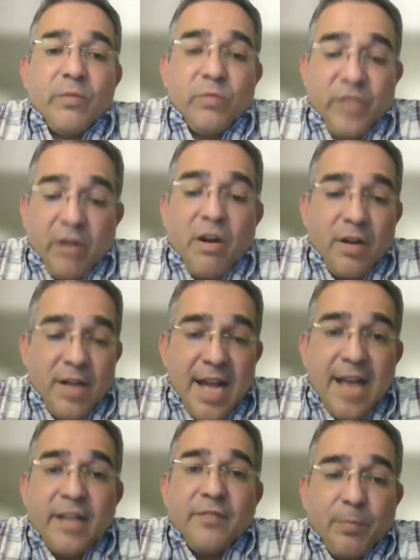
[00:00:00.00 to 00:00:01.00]
There are a
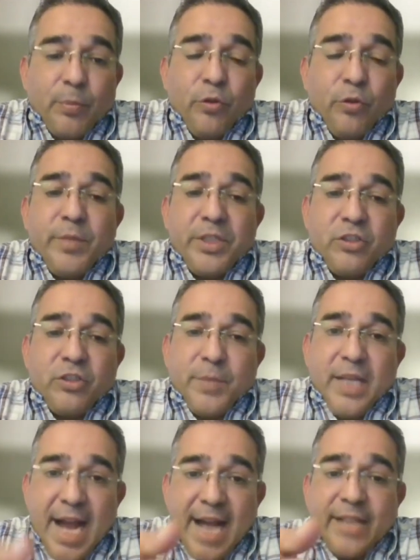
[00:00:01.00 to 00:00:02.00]
lot of improvements to
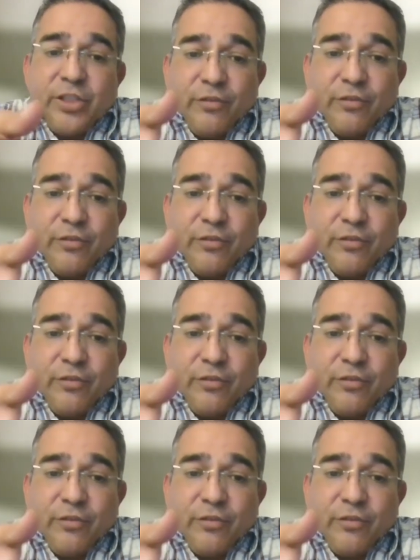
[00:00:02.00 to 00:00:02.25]
be had